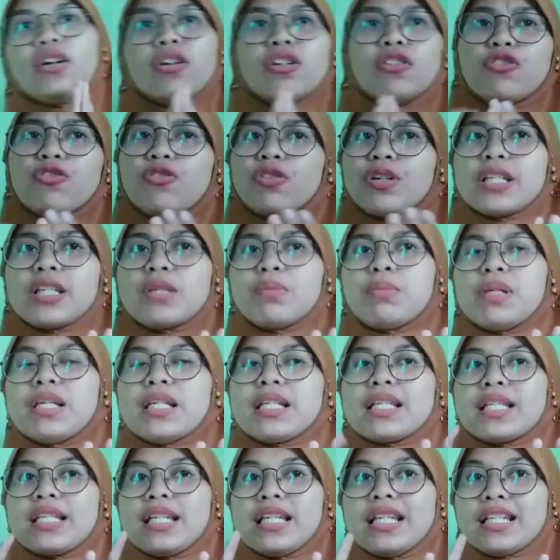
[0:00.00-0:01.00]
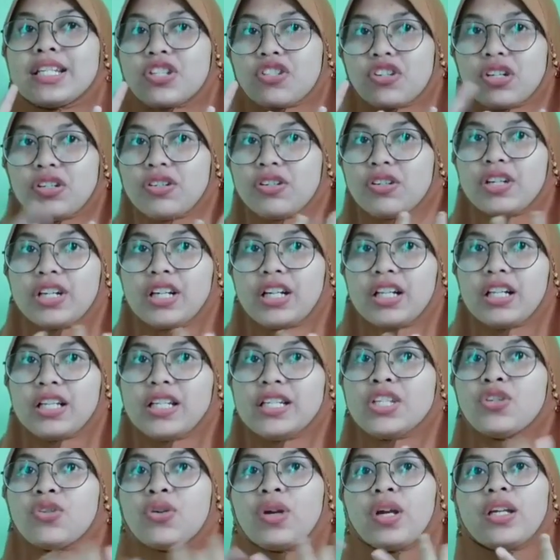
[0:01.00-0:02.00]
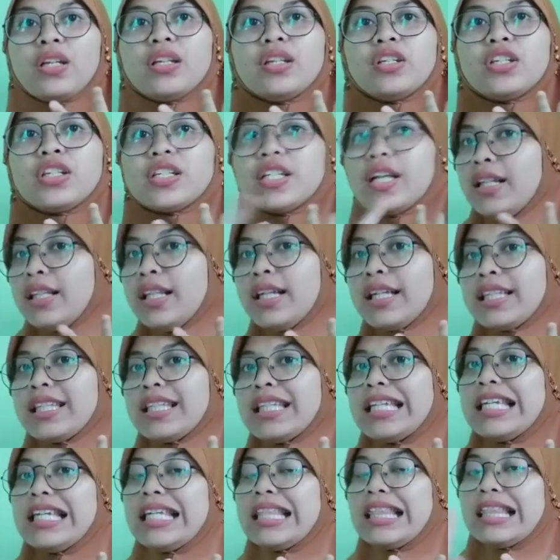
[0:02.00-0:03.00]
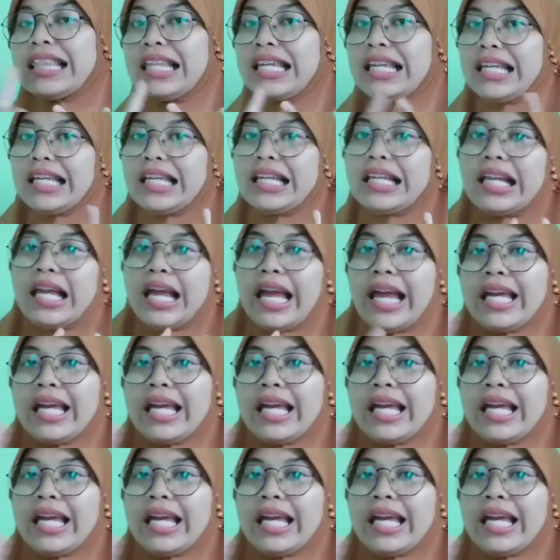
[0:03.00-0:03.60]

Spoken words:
contrast this in standard English, you can delete it in